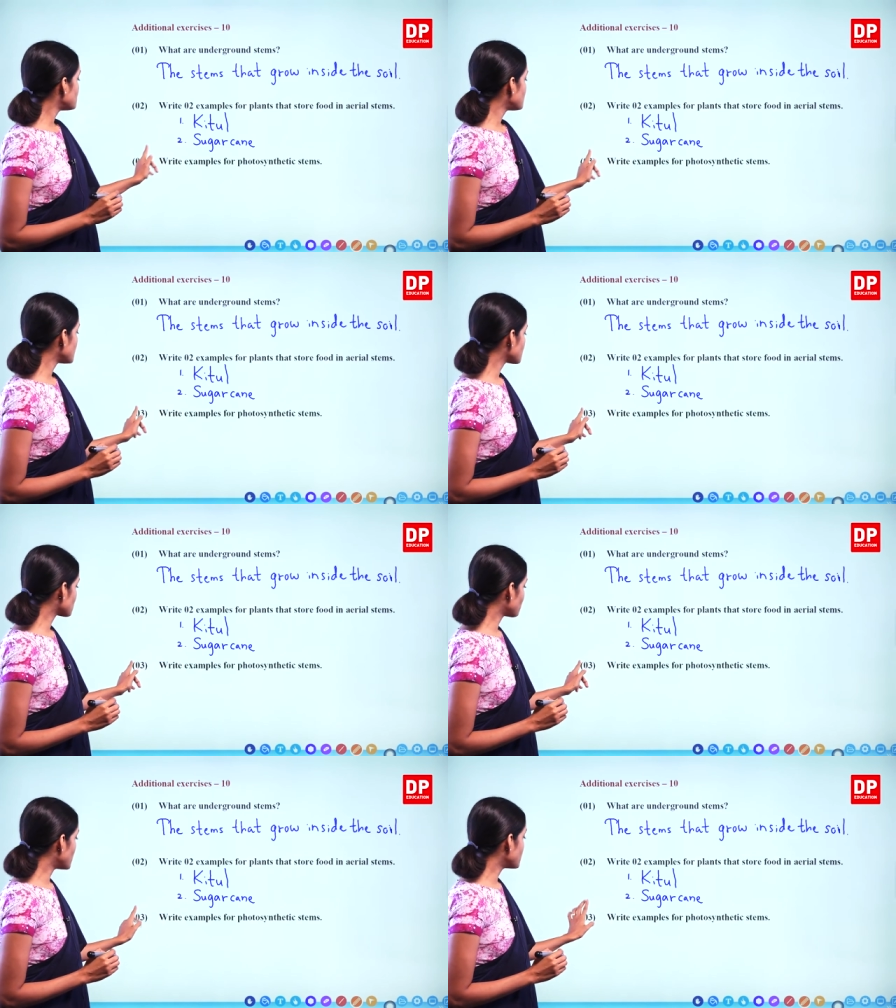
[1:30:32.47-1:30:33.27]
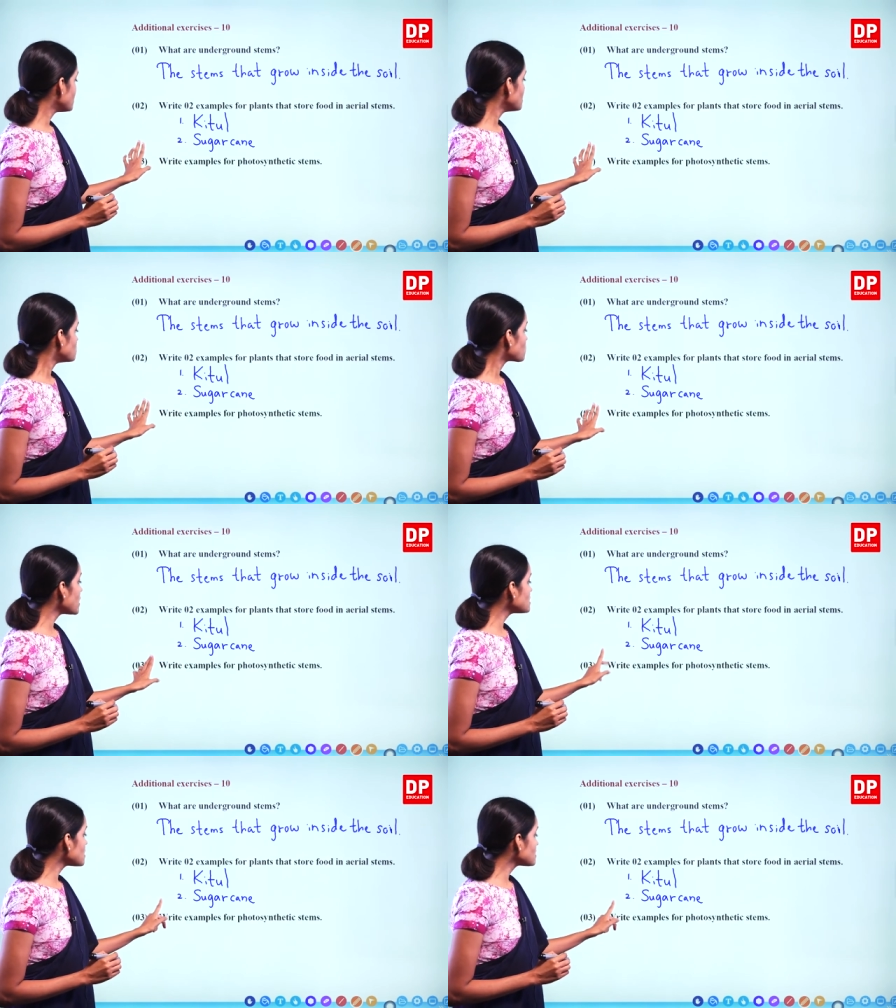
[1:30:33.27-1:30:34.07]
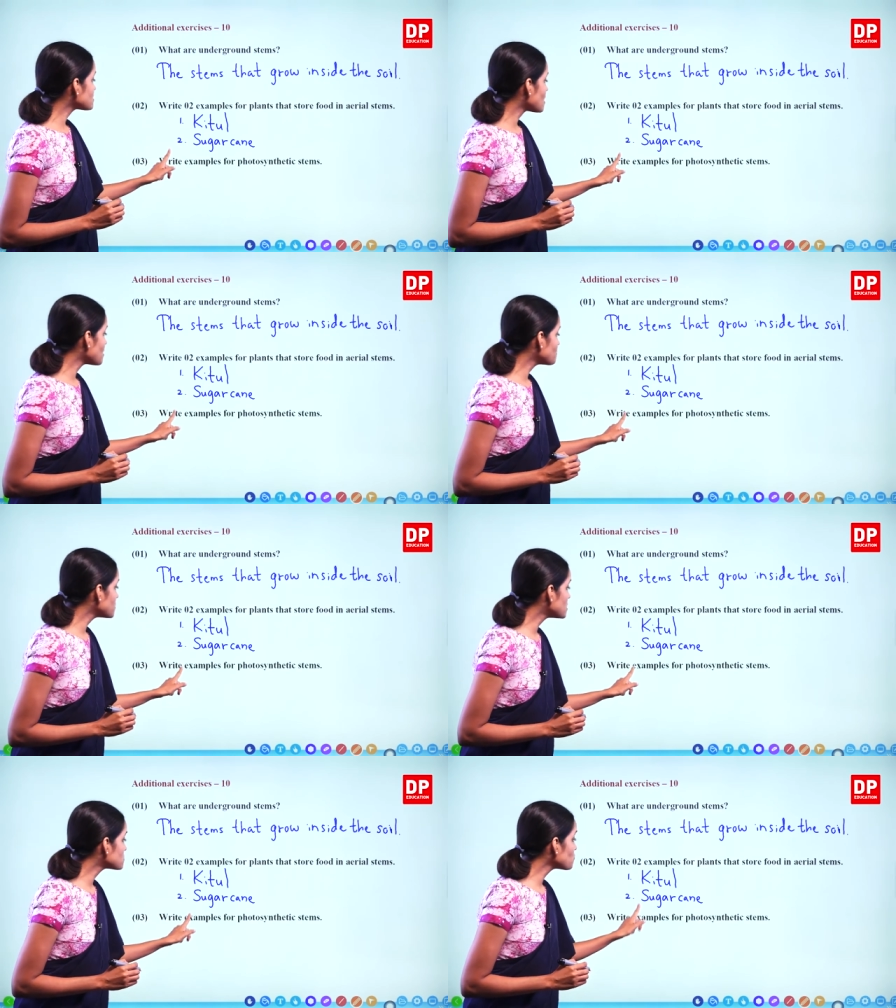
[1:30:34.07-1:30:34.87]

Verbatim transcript: Next one. Write examples